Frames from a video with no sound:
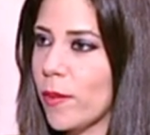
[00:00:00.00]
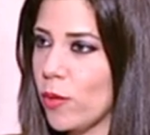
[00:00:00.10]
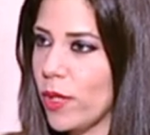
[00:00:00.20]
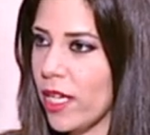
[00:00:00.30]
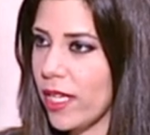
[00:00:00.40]

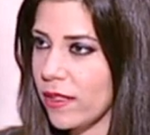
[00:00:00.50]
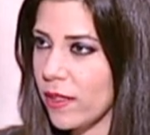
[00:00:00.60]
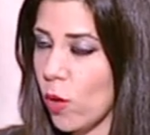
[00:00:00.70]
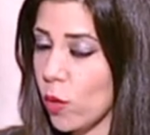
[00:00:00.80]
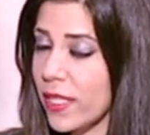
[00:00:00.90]
Madbouli,
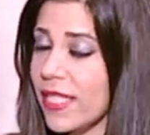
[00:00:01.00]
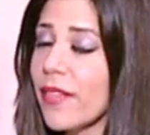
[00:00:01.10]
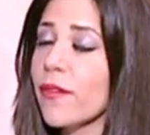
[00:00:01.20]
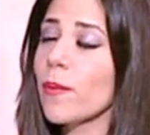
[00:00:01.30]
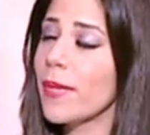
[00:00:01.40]
held, holding
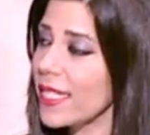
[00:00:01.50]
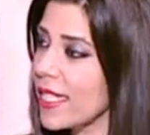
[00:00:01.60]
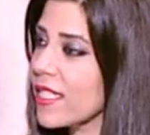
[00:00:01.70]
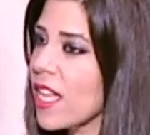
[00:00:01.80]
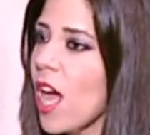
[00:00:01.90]
several
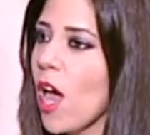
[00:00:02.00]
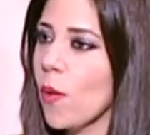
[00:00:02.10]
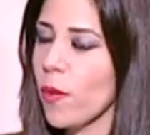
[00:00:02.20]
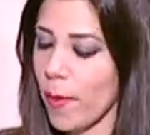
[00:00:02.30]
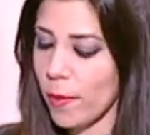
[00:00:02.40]
meetings
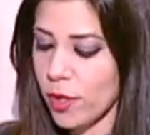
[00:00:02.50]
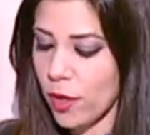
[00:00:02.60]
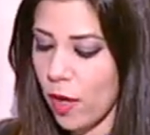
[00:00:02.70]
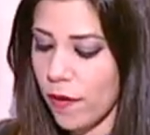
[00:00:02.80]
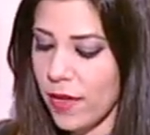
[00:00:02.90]
with
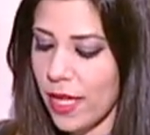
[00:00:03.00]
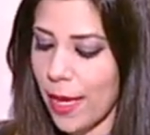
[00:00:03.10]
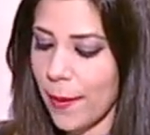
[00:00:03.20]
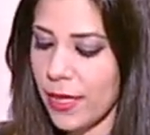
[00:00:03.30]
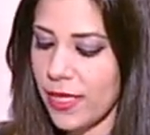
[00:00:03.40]
members of the
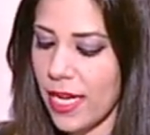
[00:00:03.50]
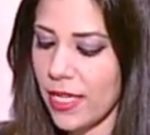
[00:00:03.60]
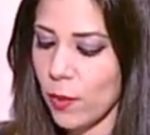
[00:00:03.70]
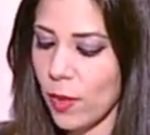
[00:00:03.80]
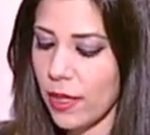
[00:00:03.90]
cabinet
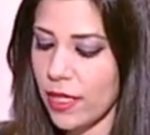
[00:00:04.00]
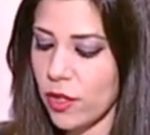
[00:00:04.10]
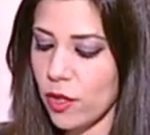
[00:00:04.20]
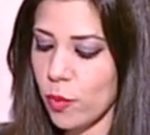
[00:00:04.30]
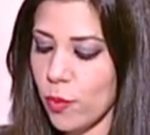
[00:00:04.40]
as well
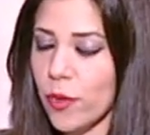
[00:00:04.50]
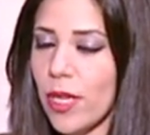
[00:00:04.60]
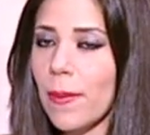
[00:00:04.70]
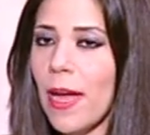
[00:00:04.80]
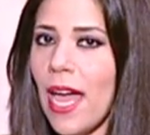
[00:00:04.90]
as the
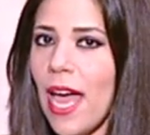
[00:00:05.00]
Supreme